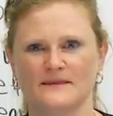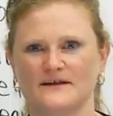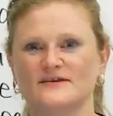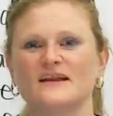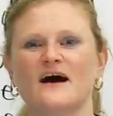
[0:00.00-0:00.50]

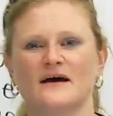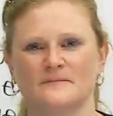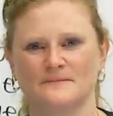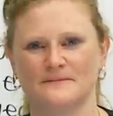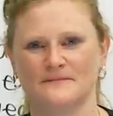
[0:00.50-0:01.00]
It's
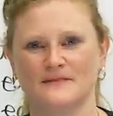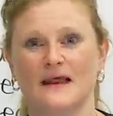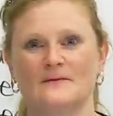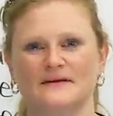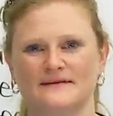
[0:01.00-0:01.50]
lime,
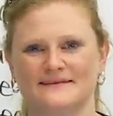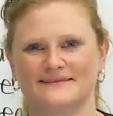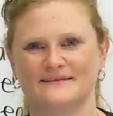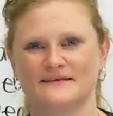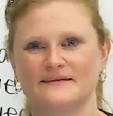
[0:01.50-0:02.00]
lemon,
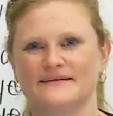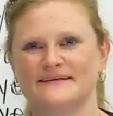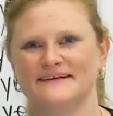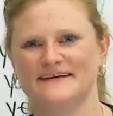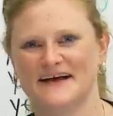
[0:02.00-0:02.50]

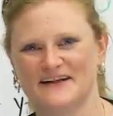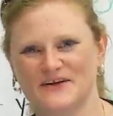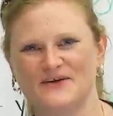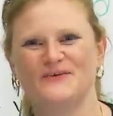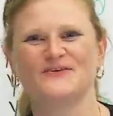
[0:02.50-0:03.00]

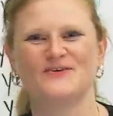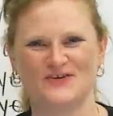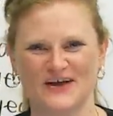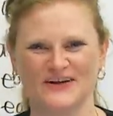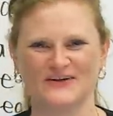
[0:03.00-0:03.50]
yellow,
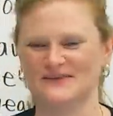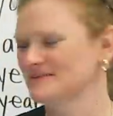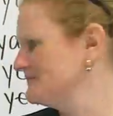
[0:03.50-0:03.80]
jello.